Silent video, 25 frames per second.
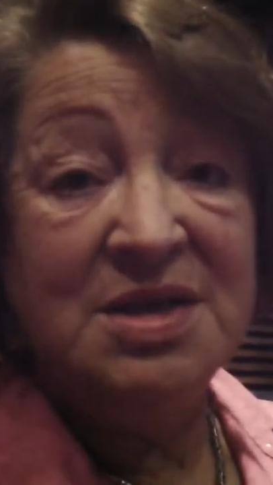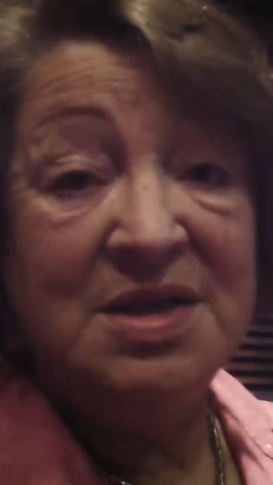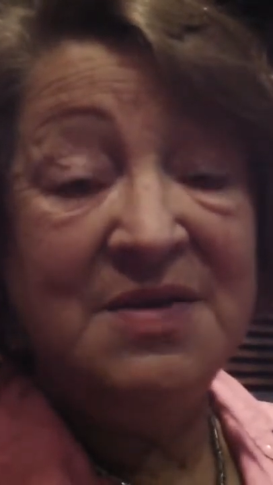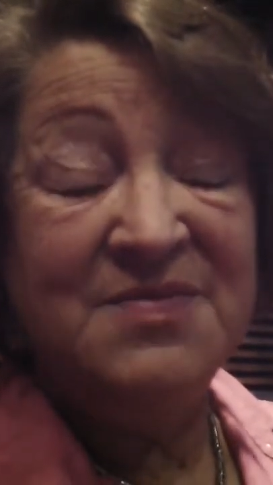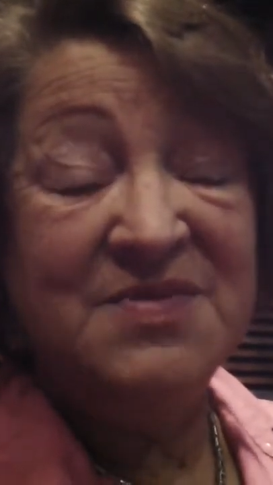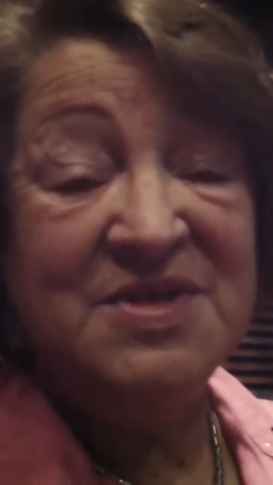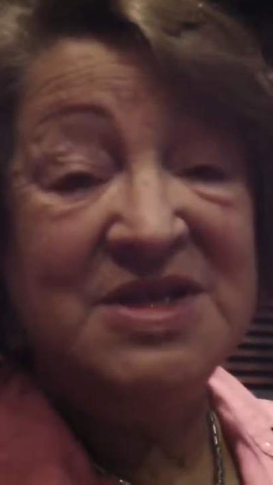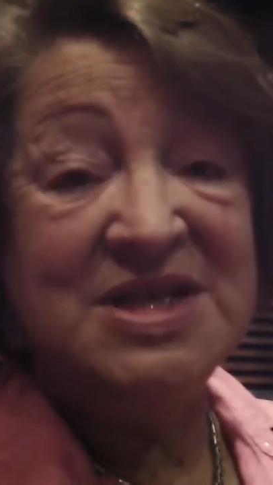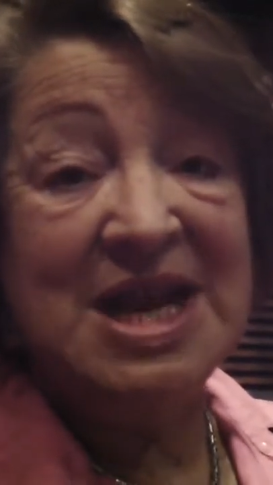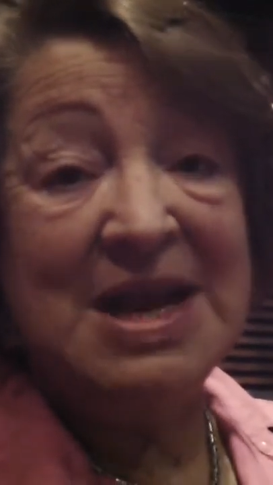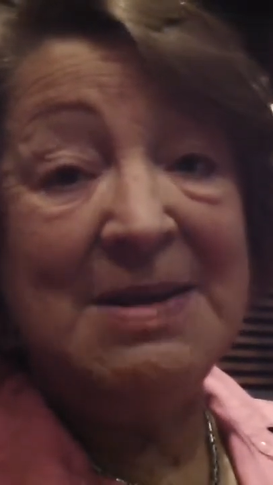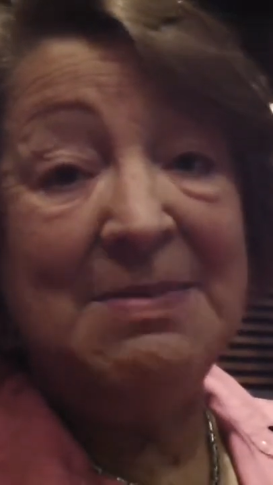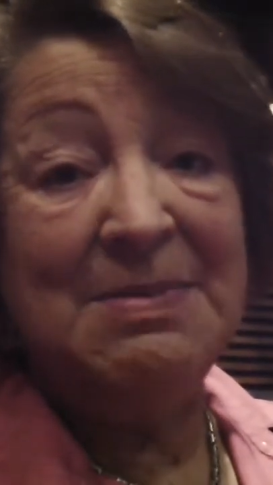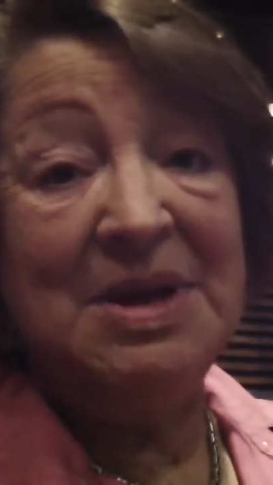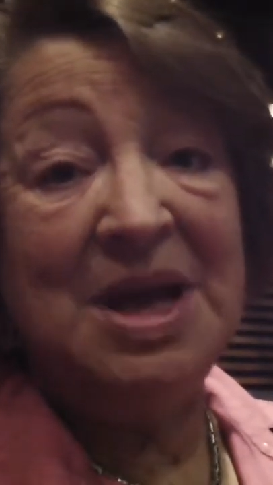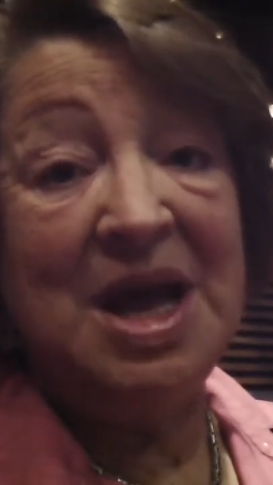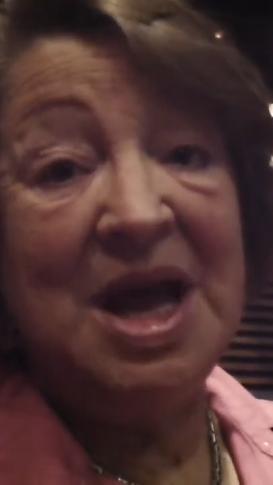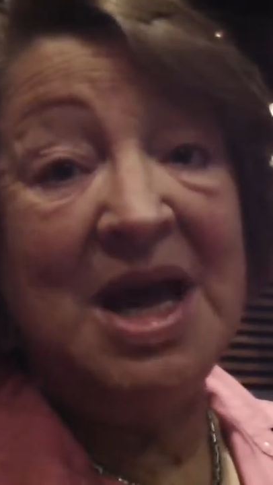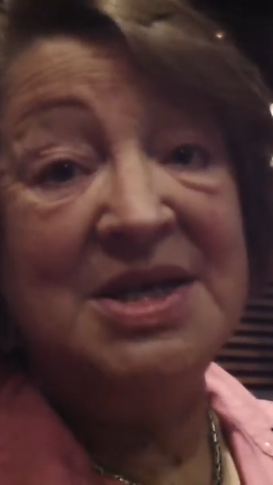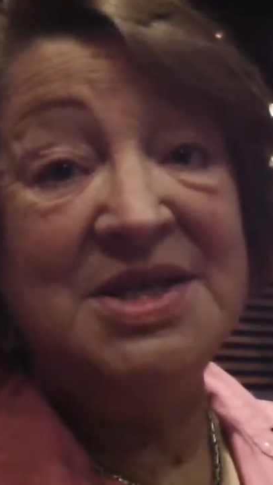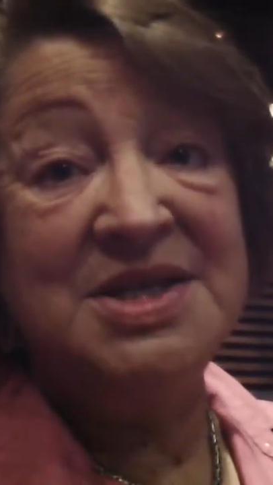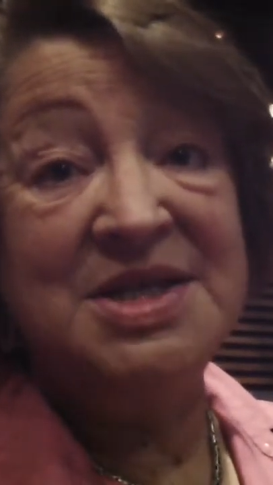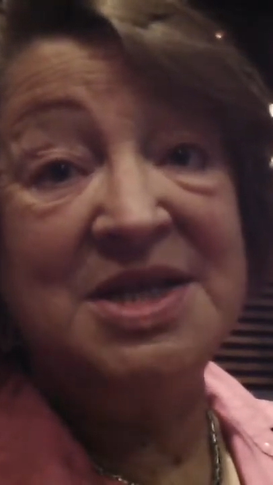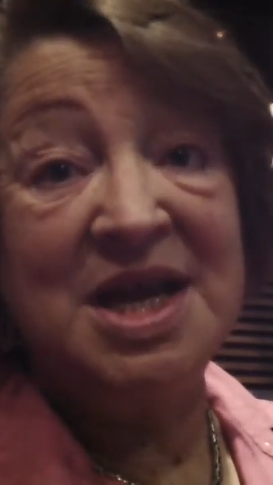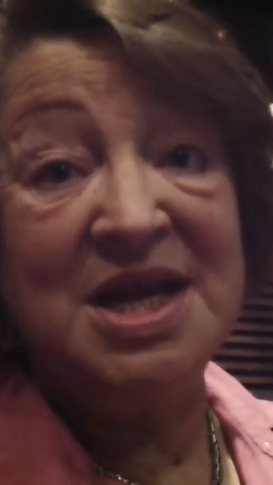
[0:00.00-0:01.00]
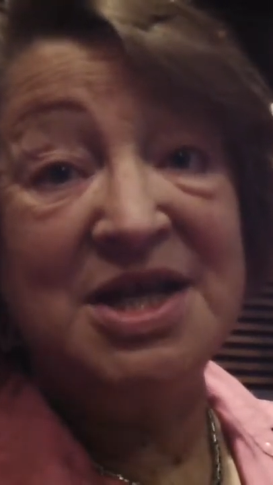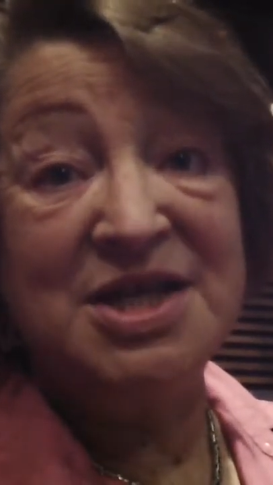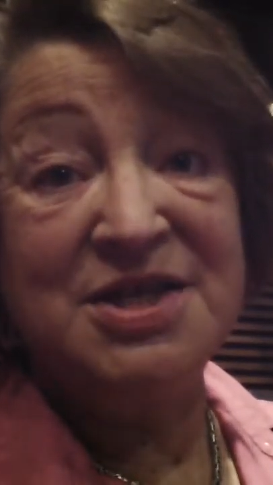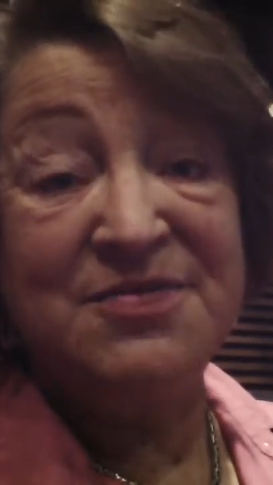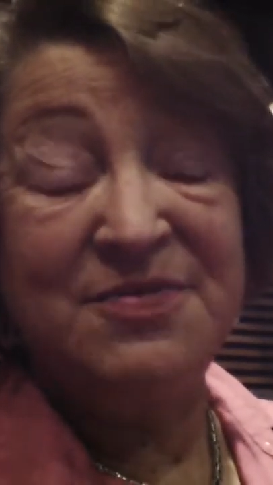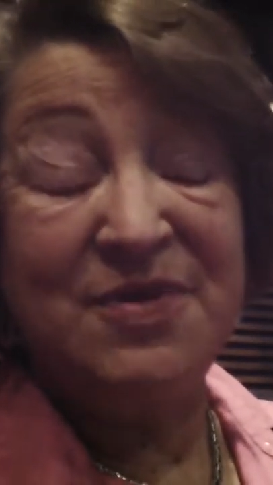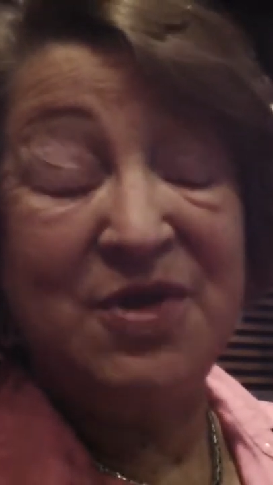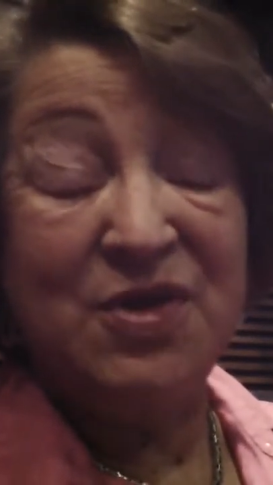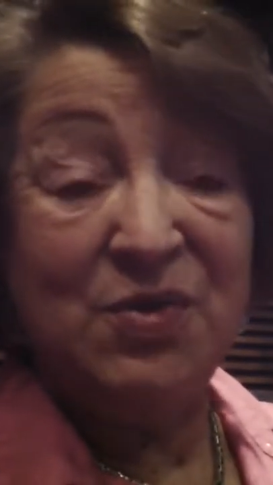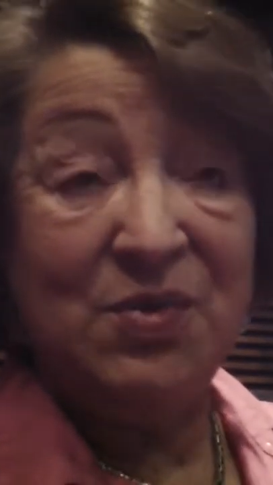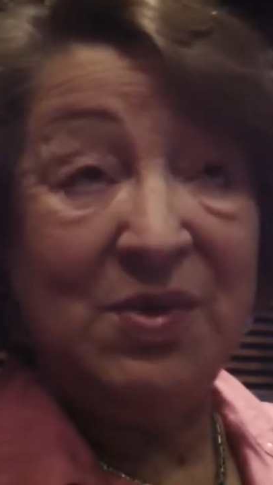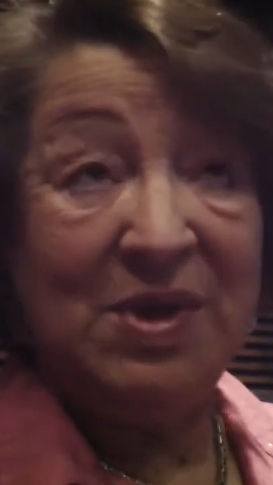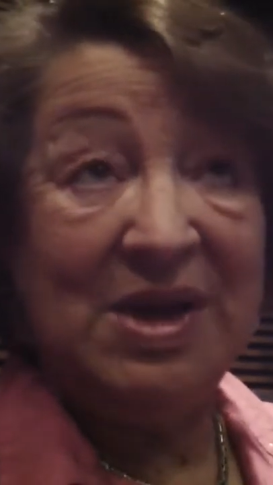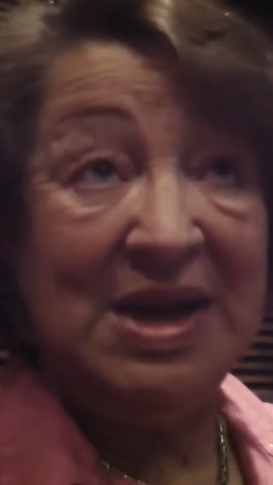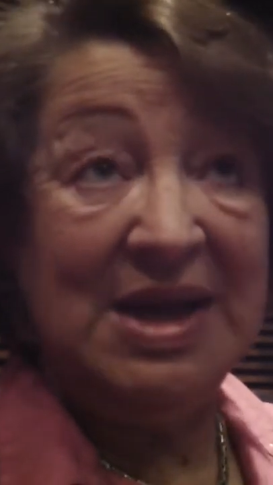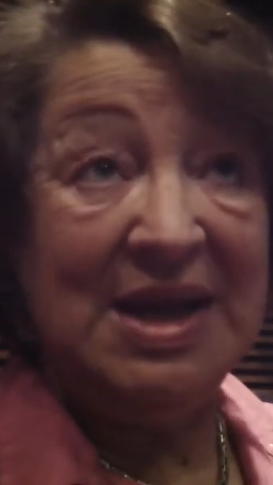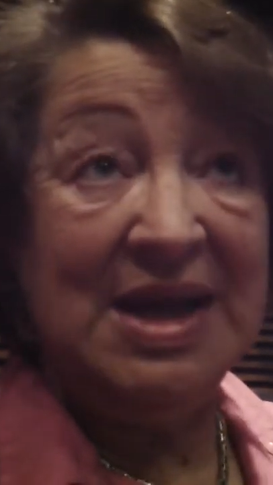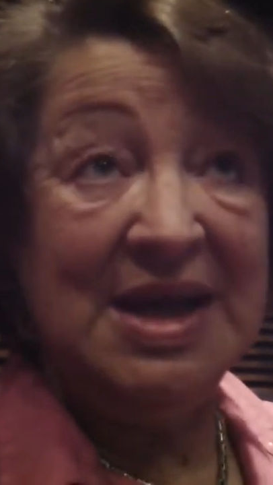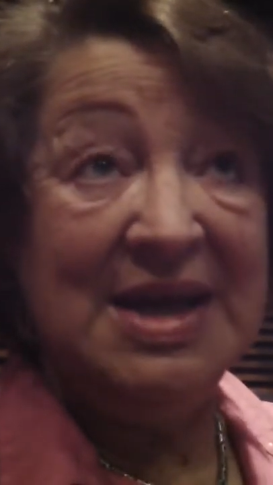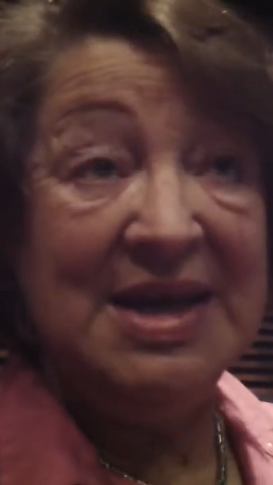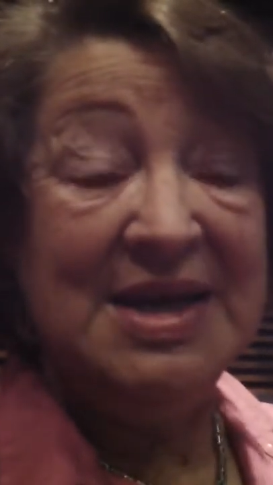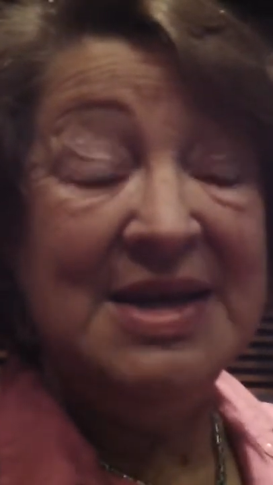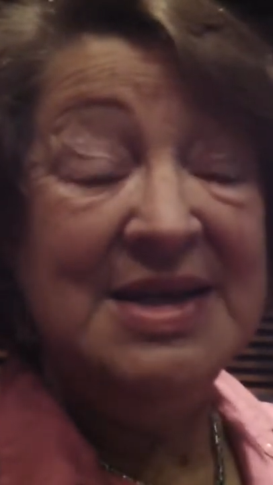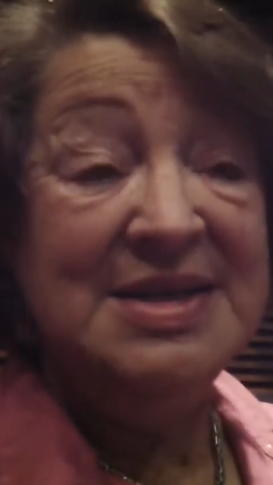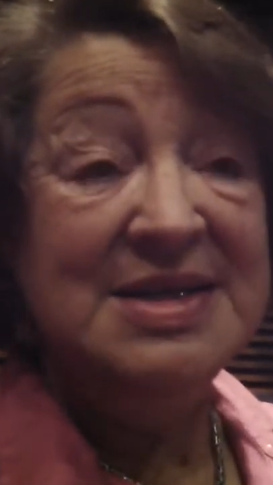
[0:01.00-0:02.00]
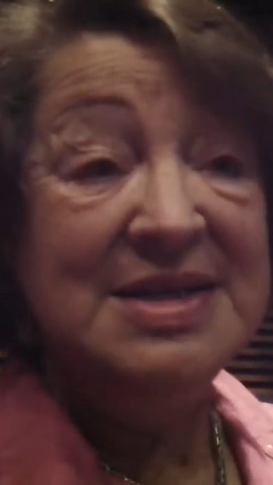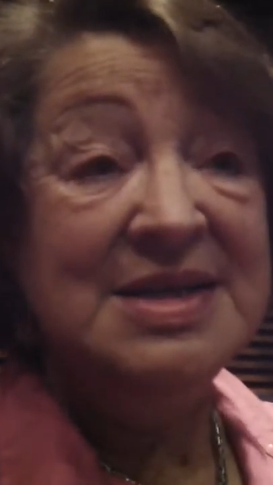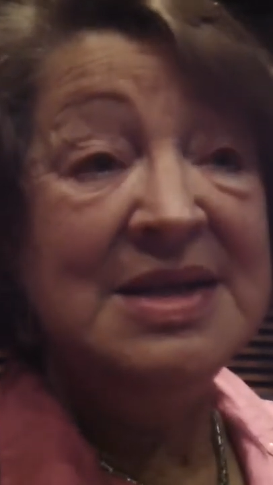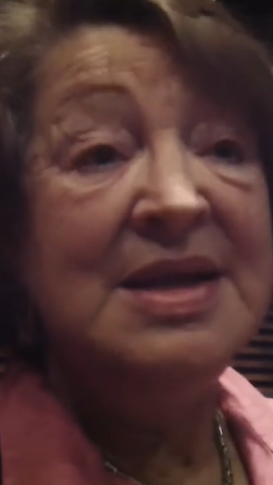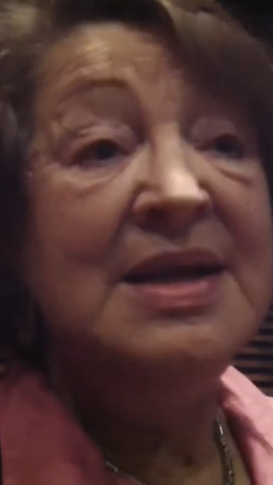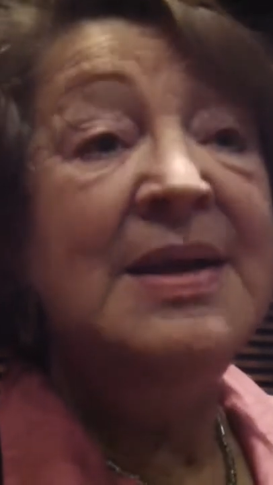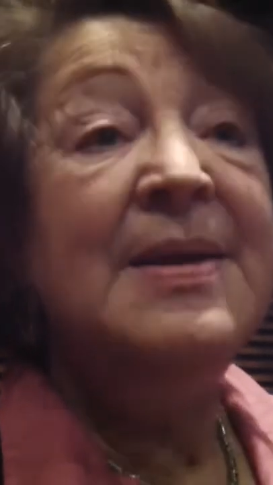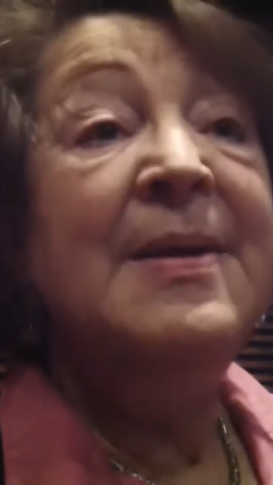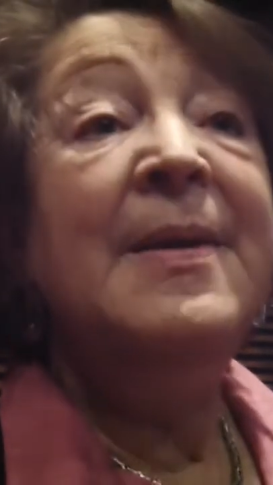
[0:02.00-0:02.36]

have stabilised us for 3 years.